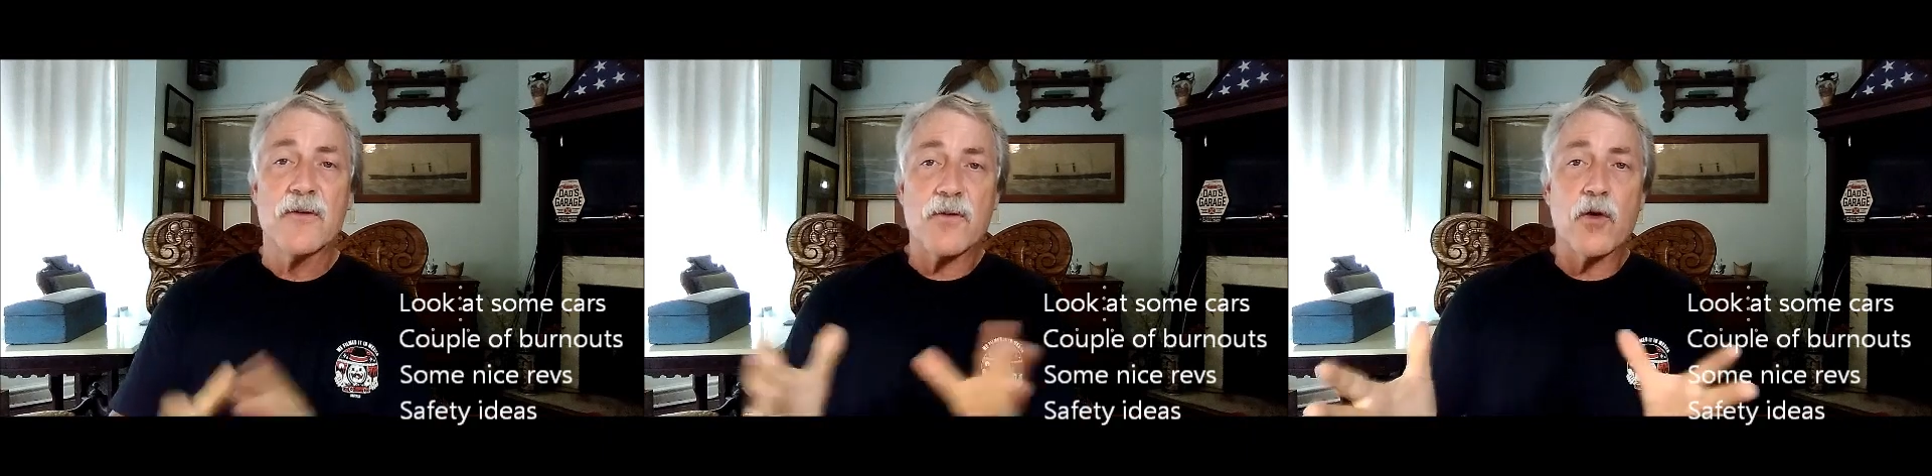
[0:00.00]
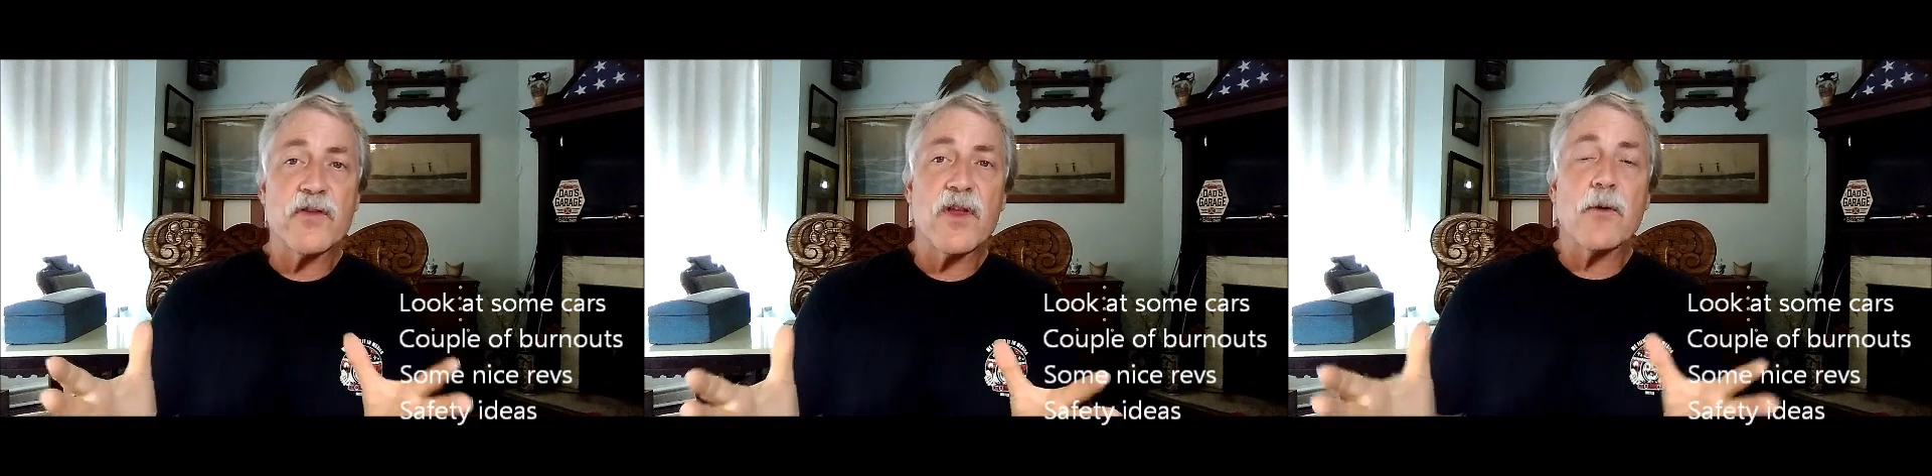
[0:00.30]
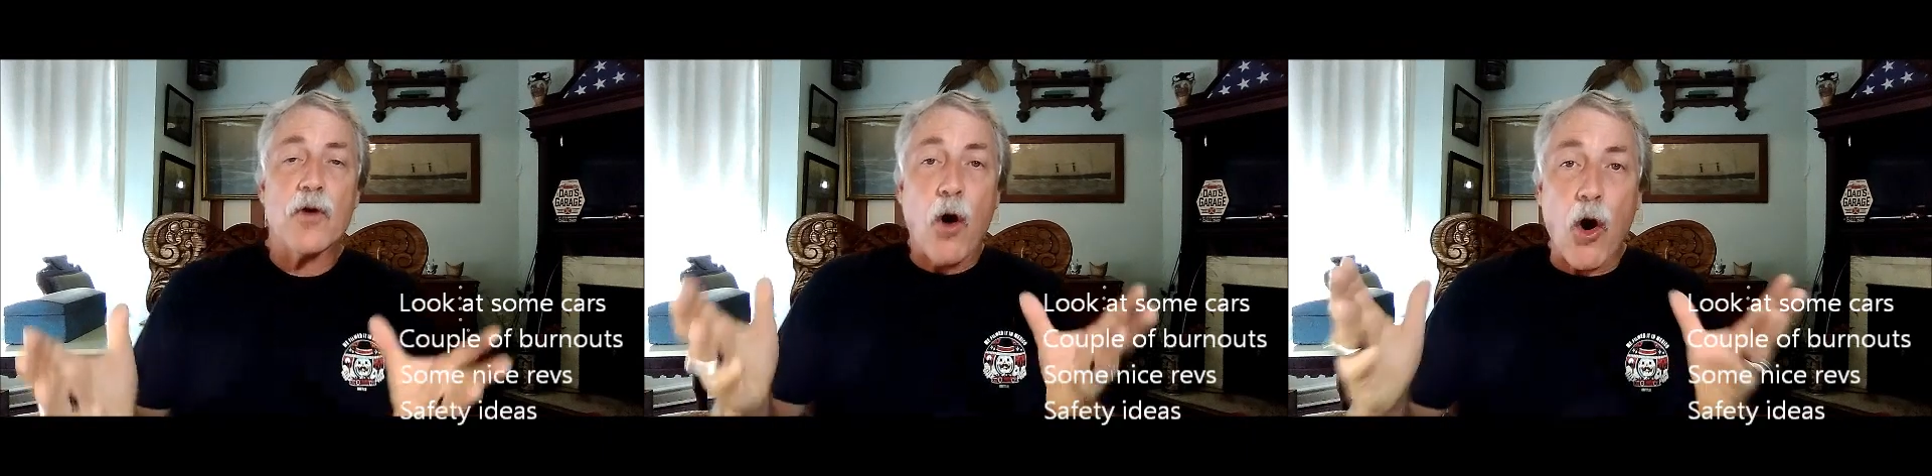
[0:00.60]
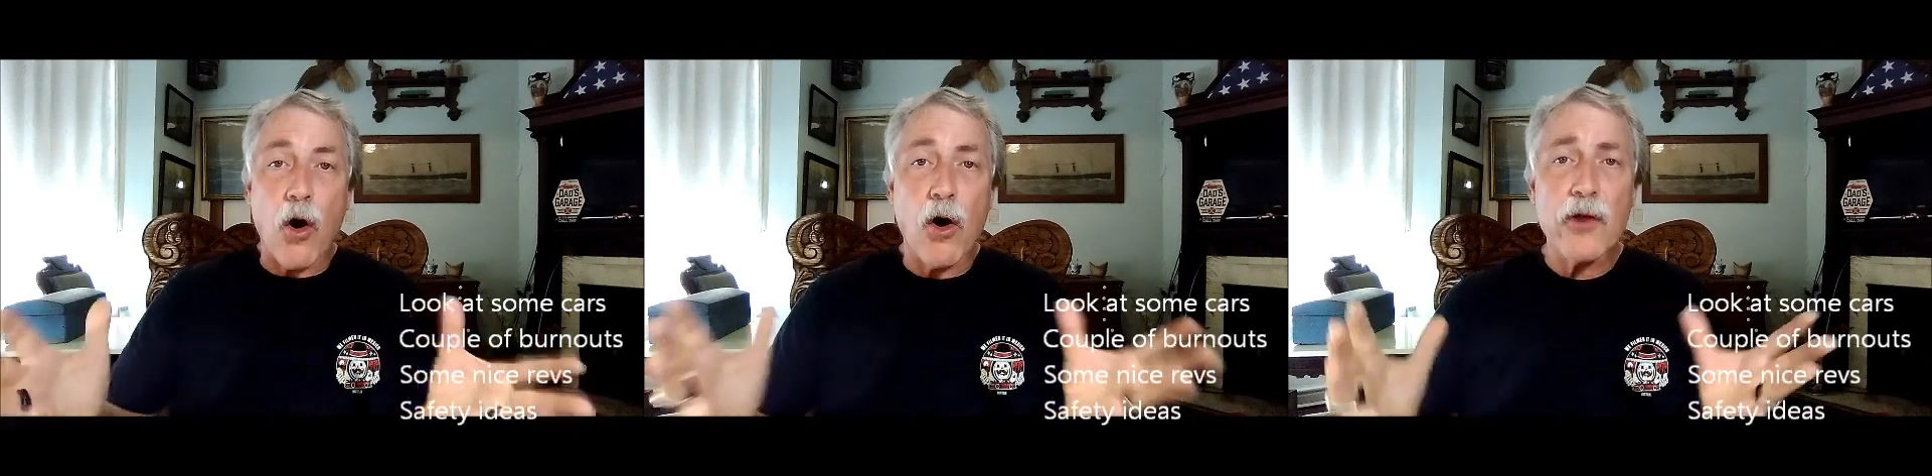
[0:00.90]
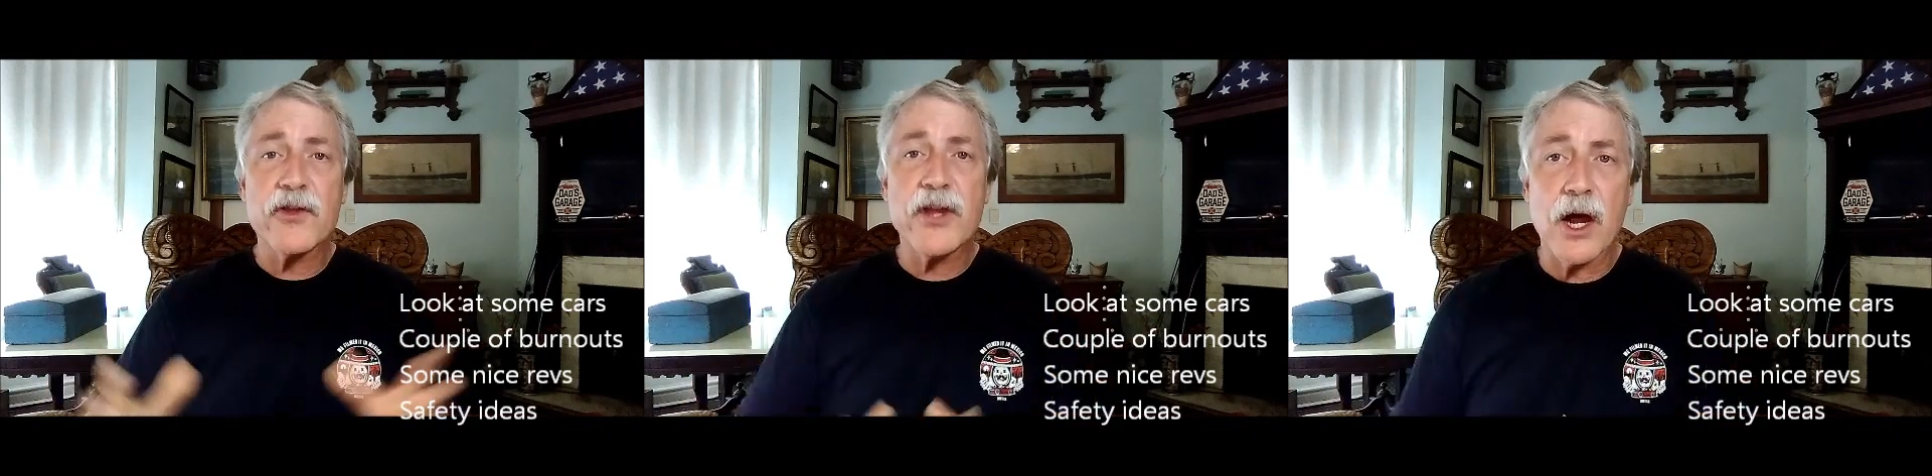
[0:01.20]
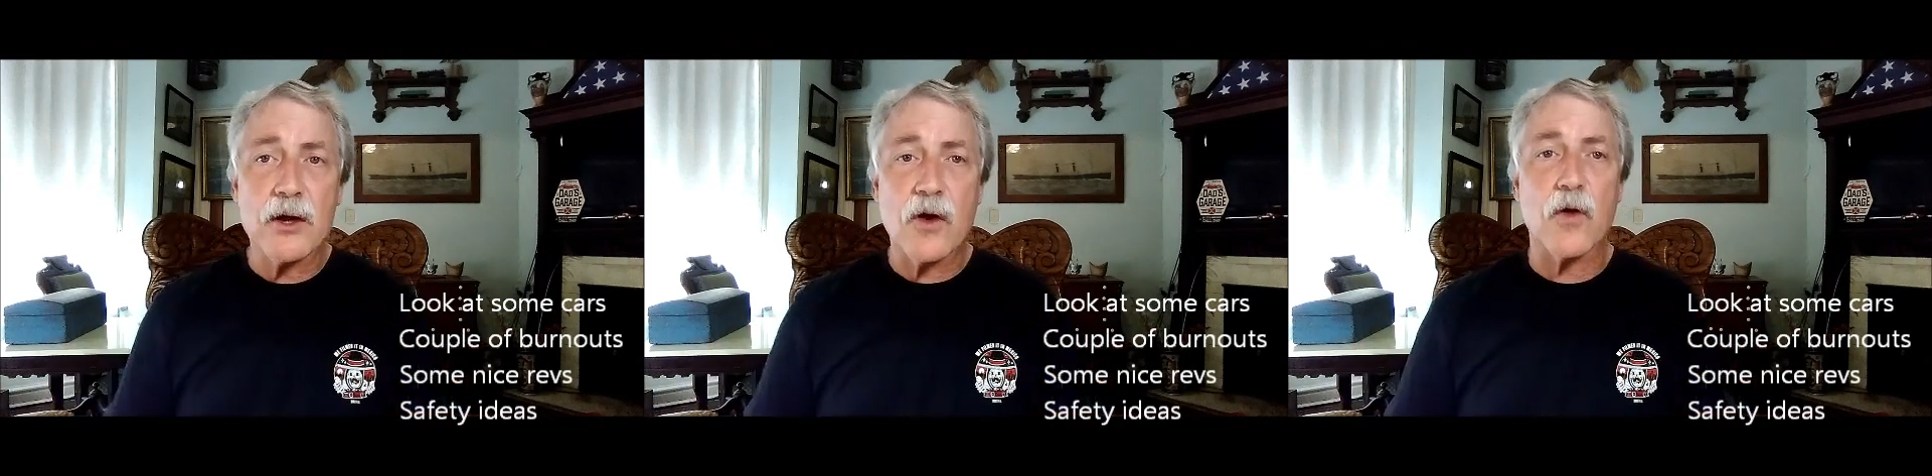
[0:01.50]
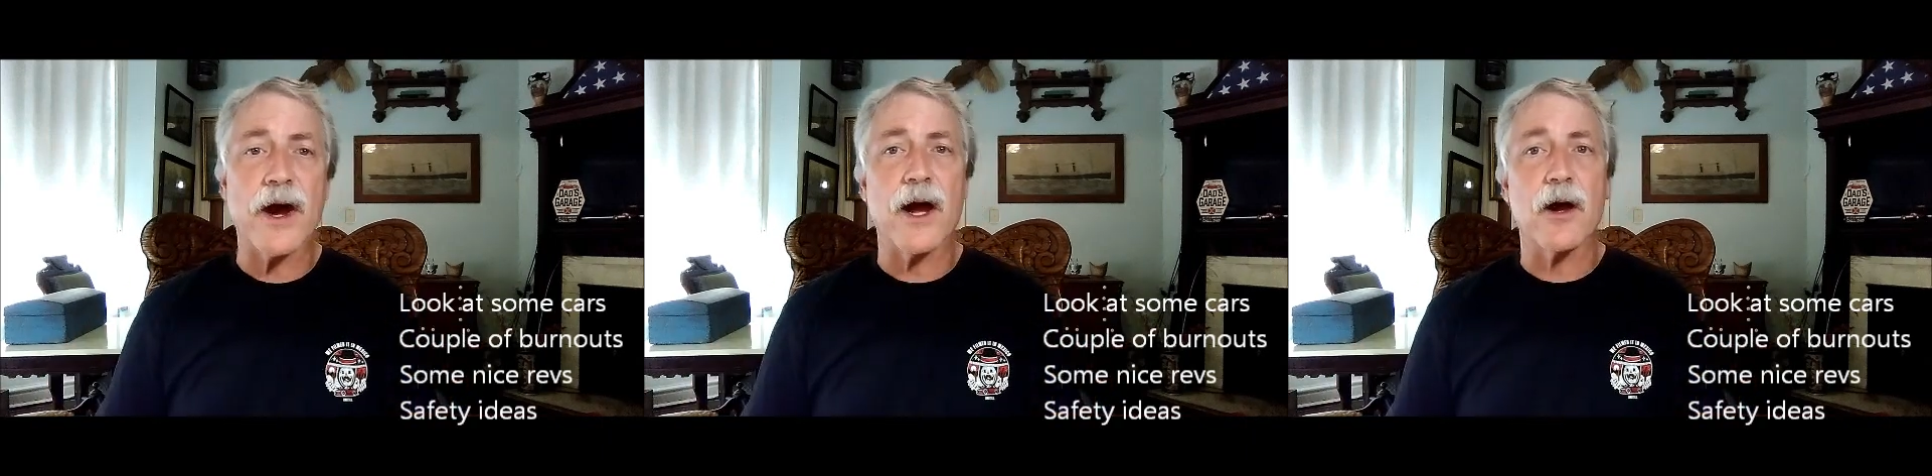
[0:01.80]
Of course, they were all the young
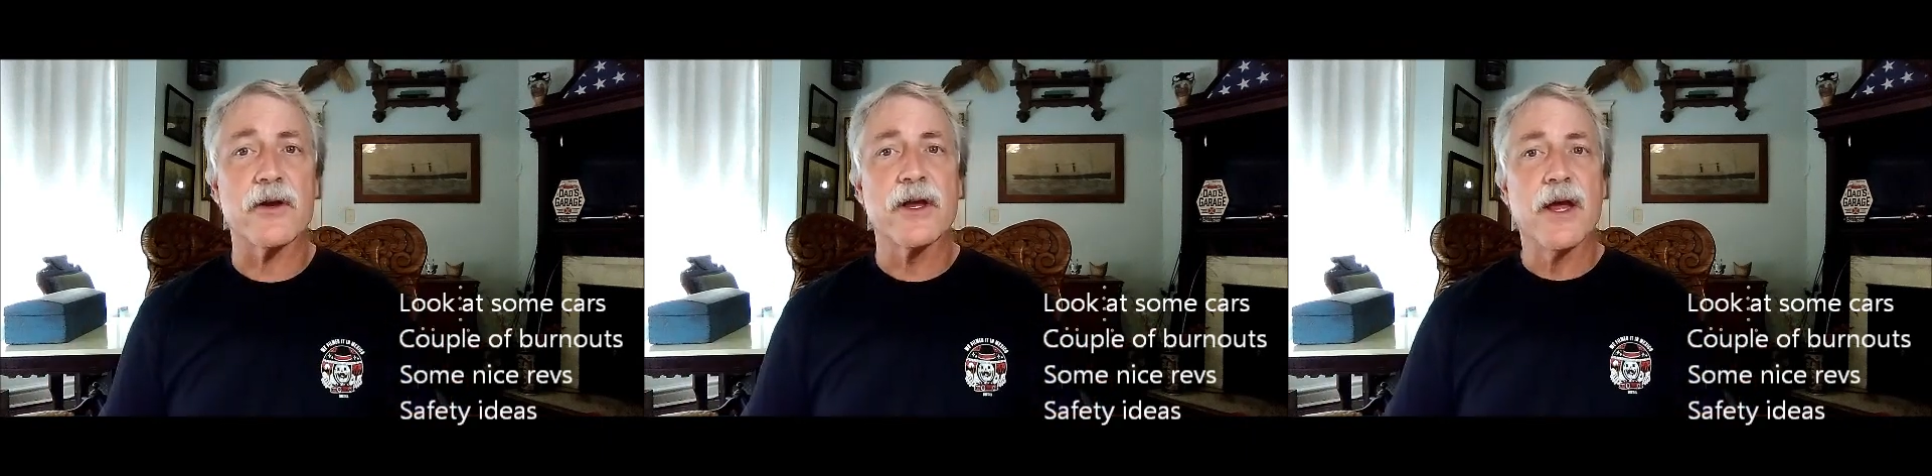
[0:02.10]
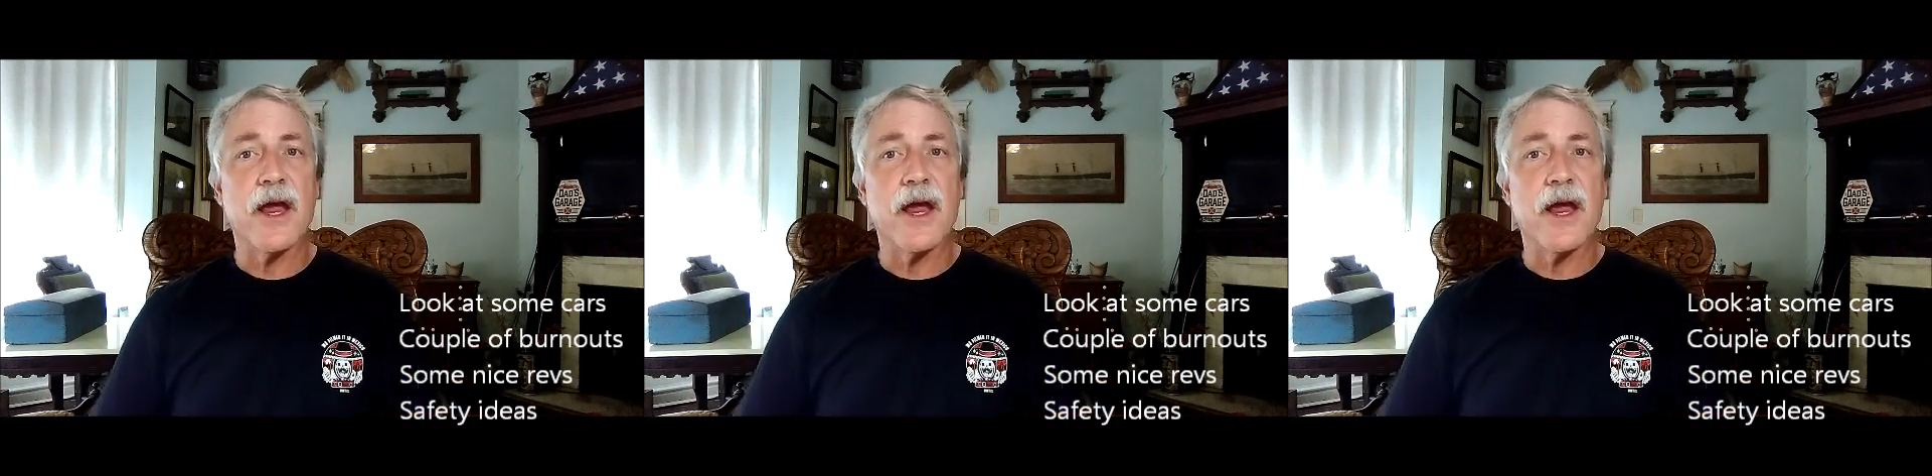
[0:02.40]
crowd